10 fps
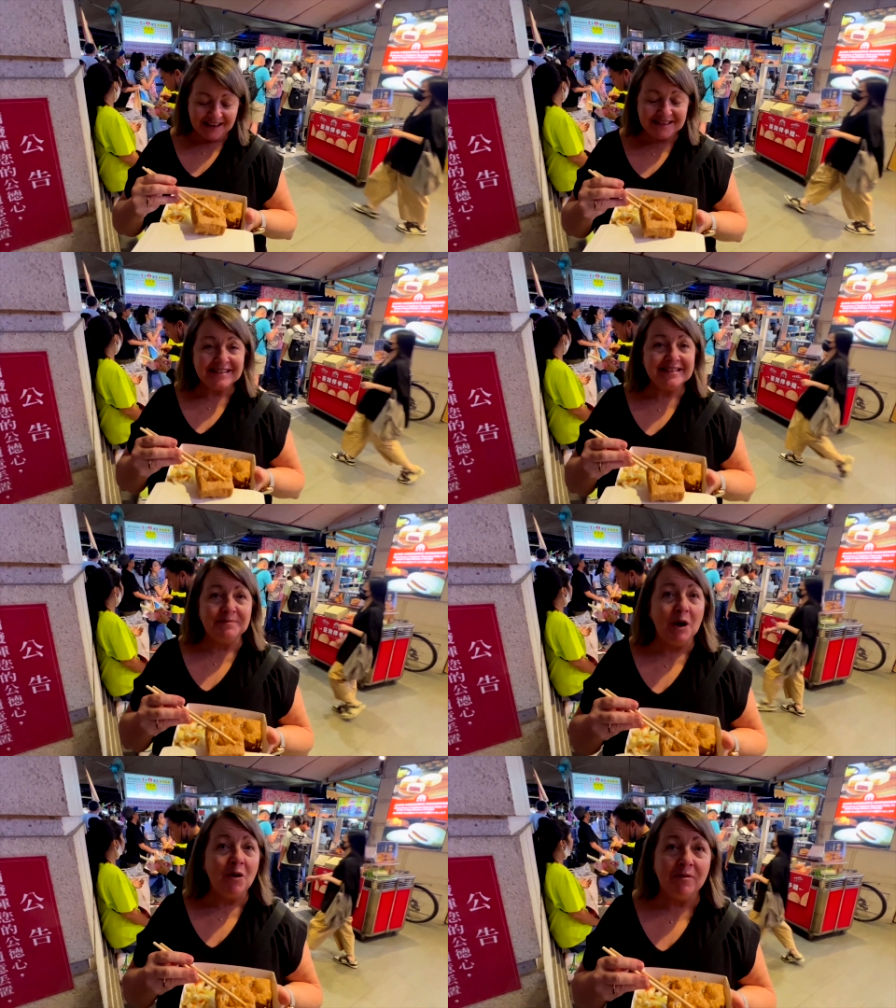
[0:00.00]
it does
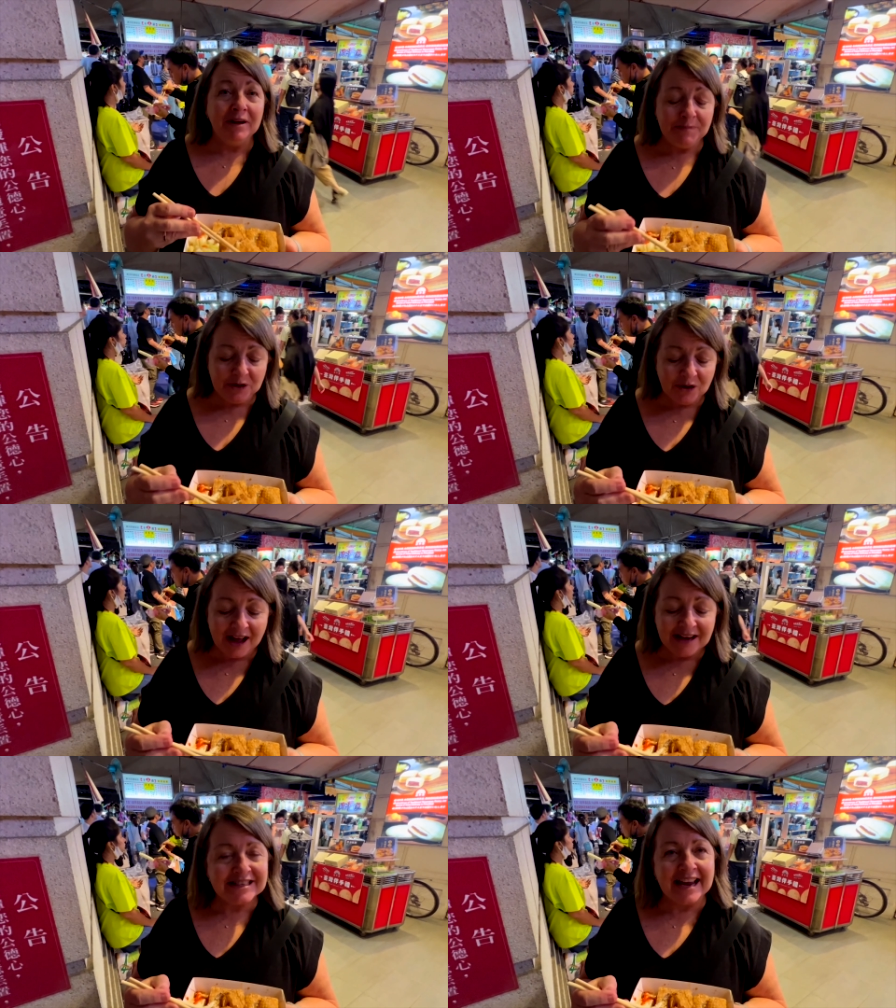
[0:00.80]
smell horrendous, but you
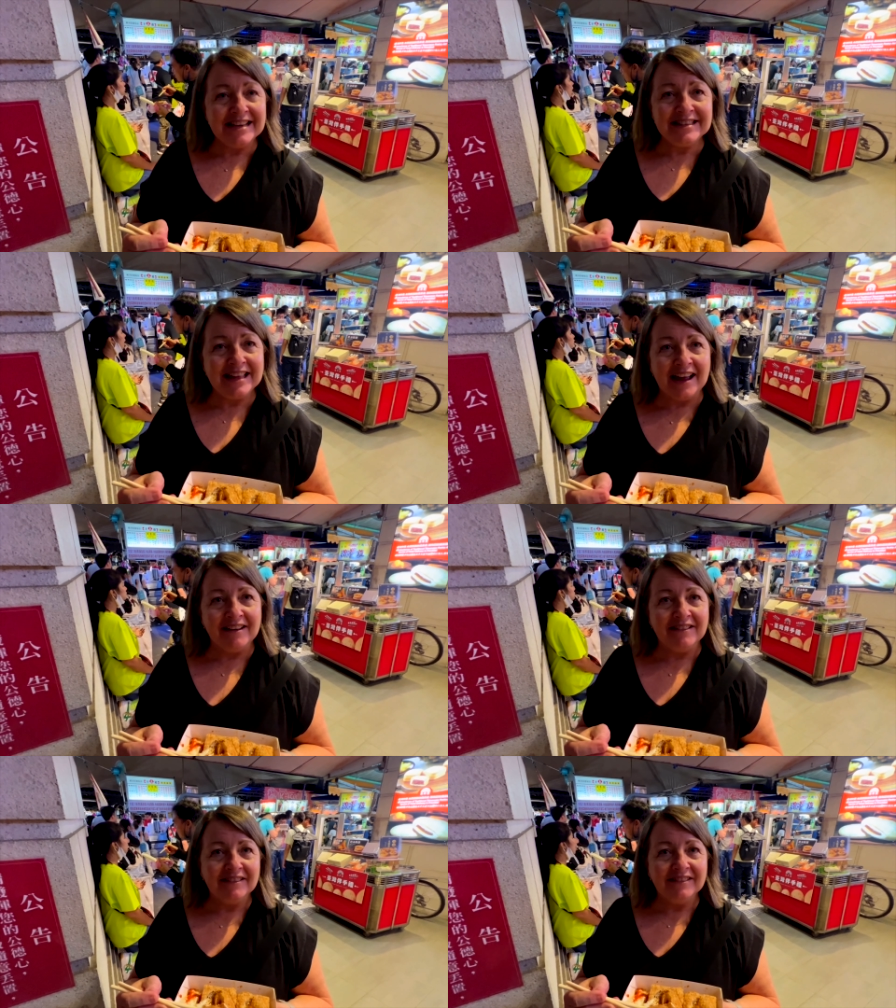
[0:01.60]
can't taste
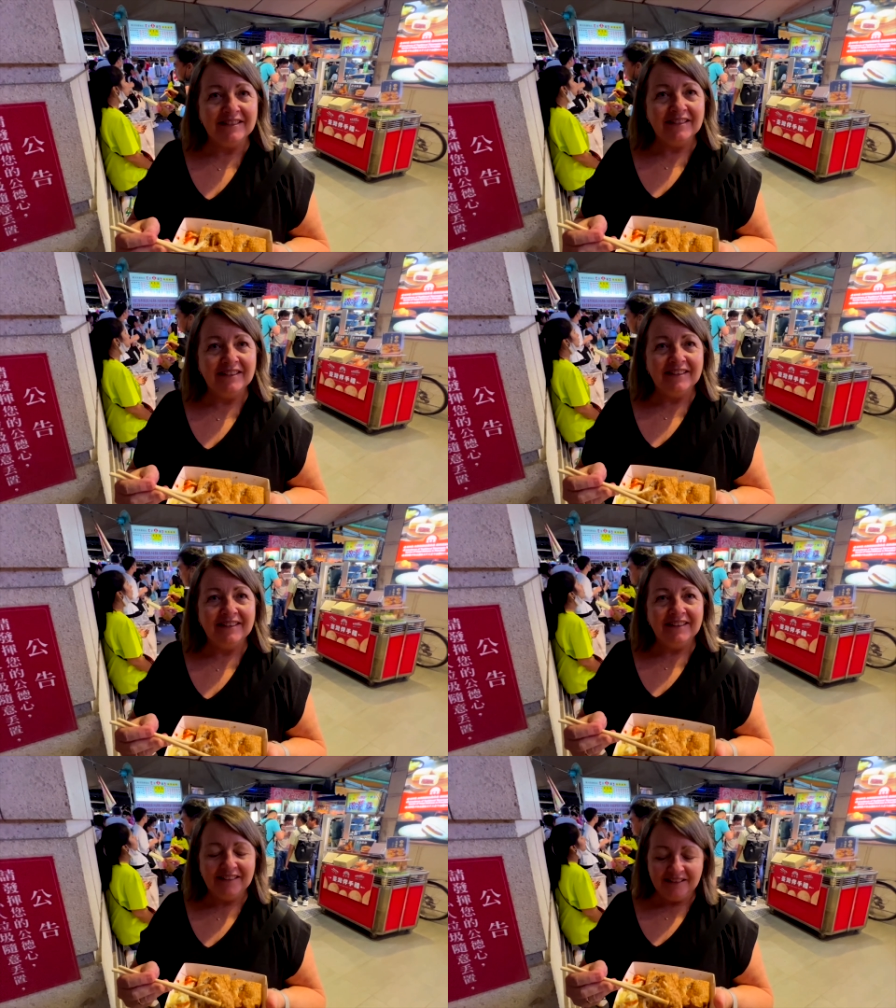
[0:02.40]
that.
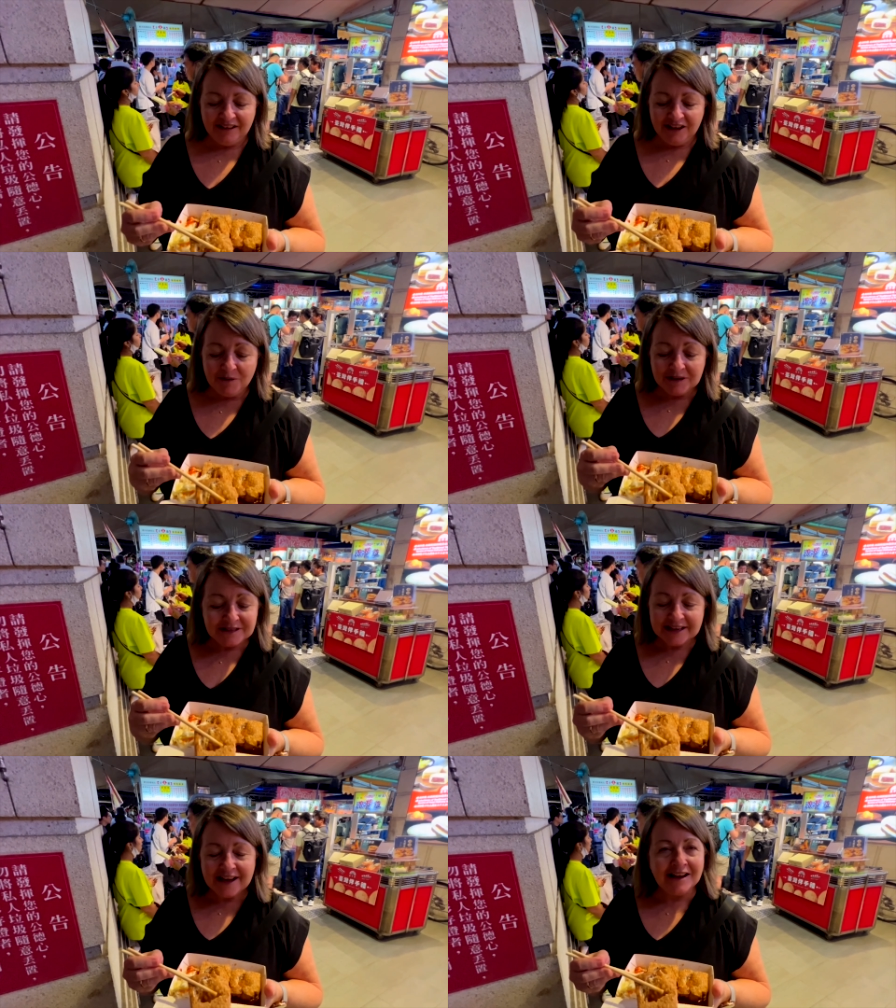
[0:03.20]
You
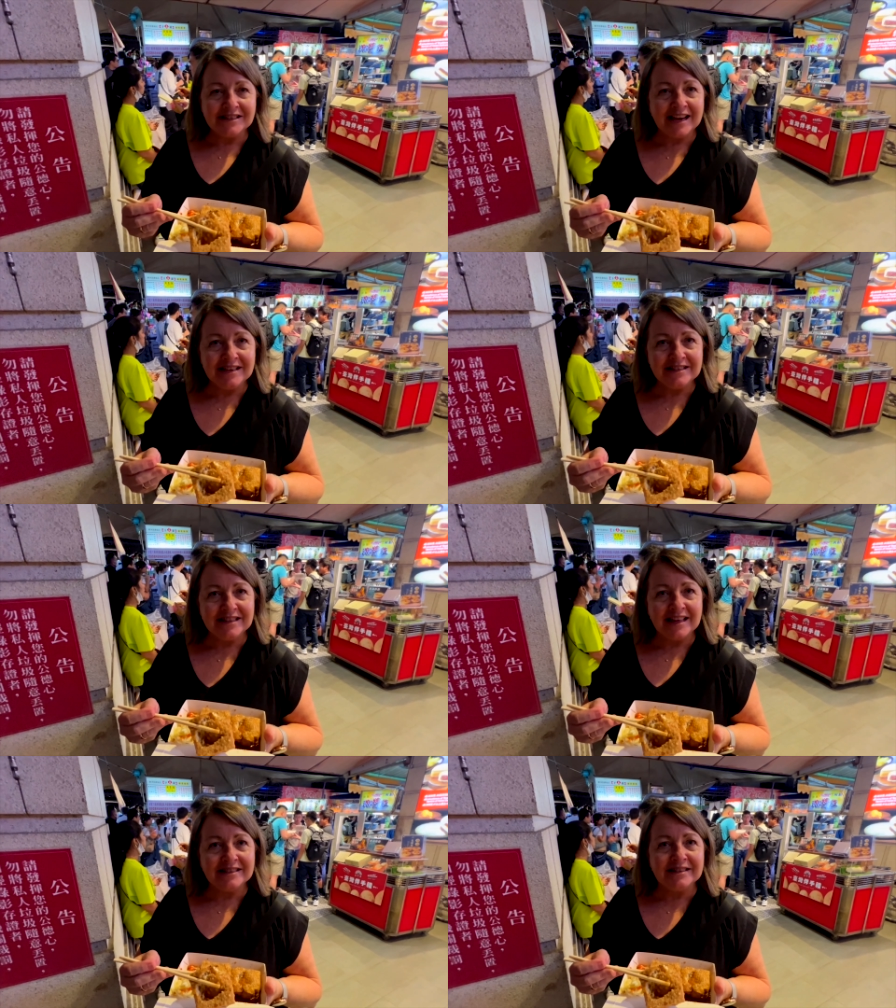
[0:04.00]
honestly can't taste
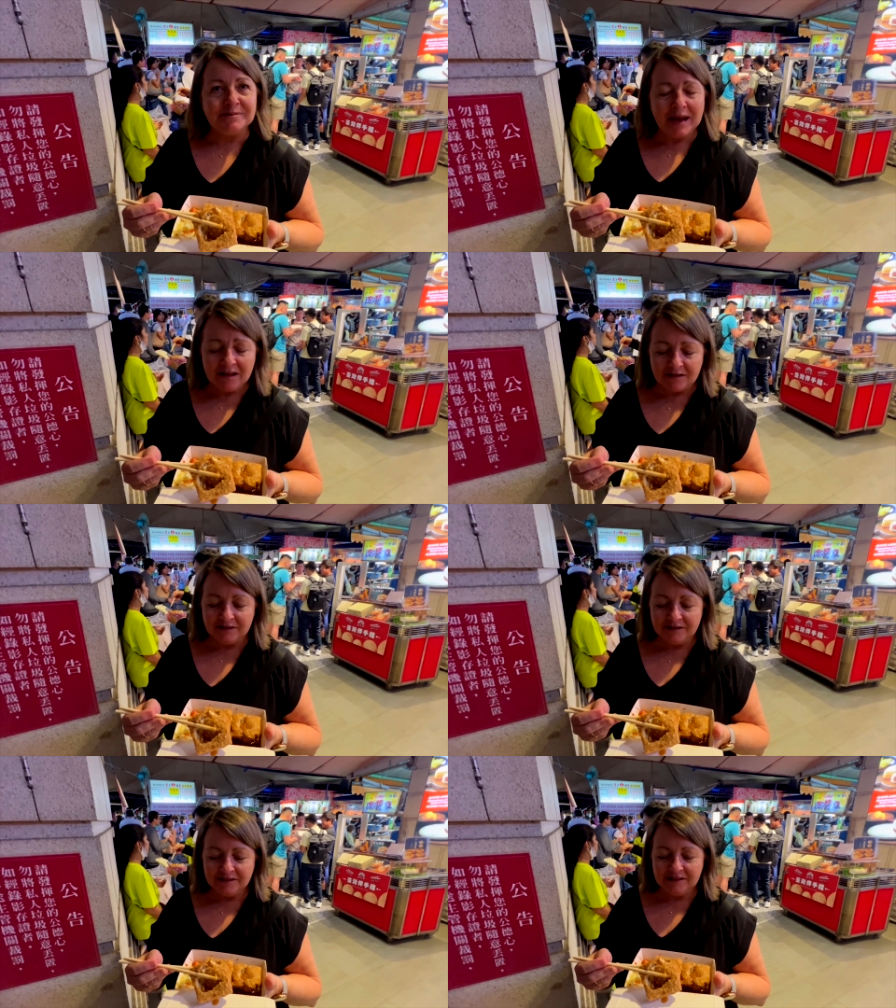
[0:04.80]
that smell.
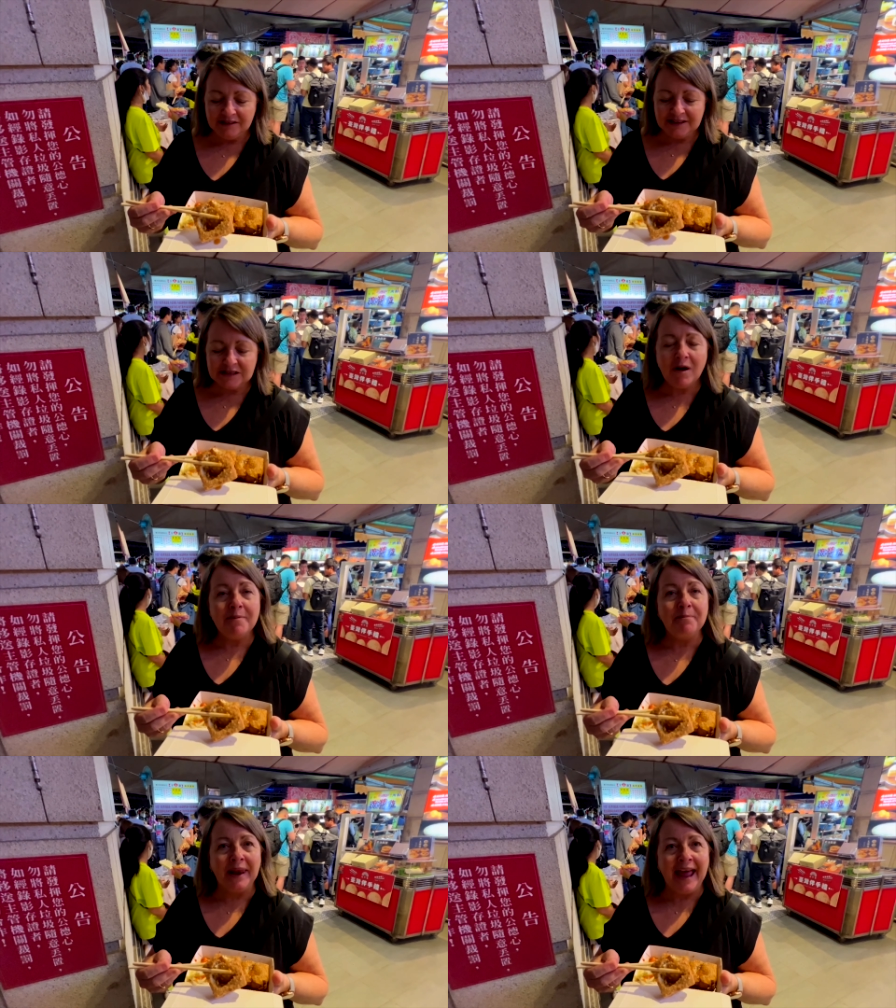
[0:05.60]
It's
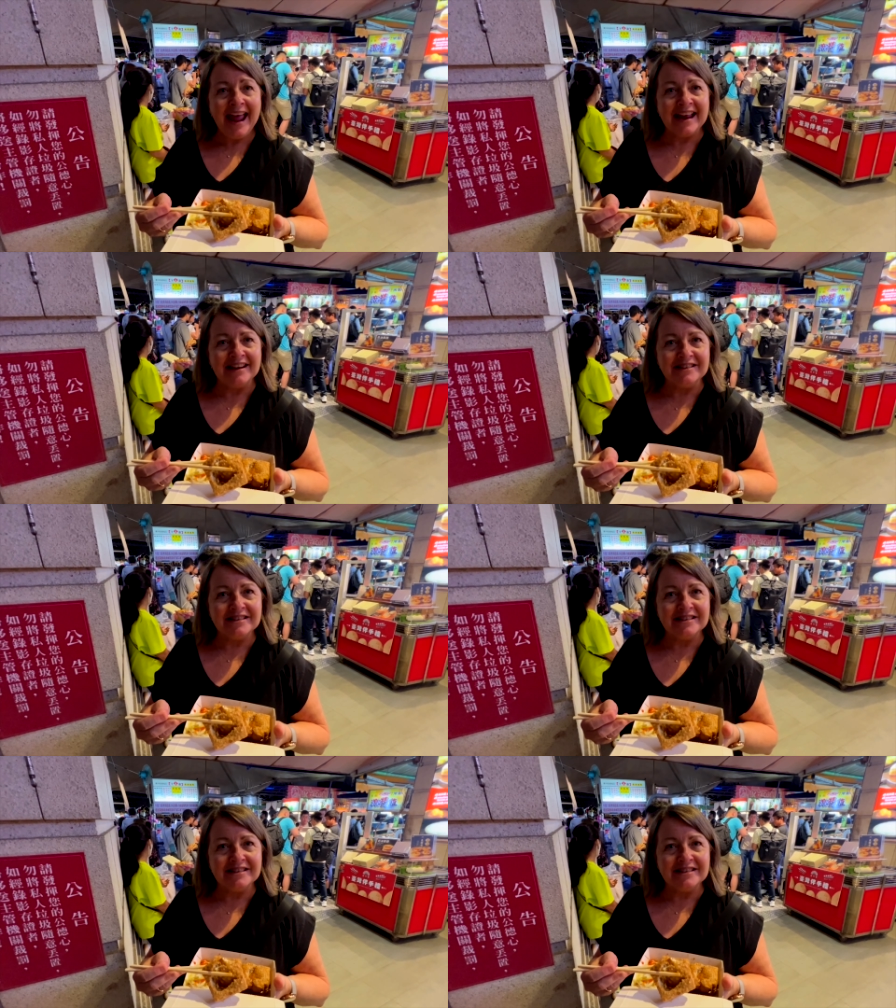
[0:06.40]
quite bland.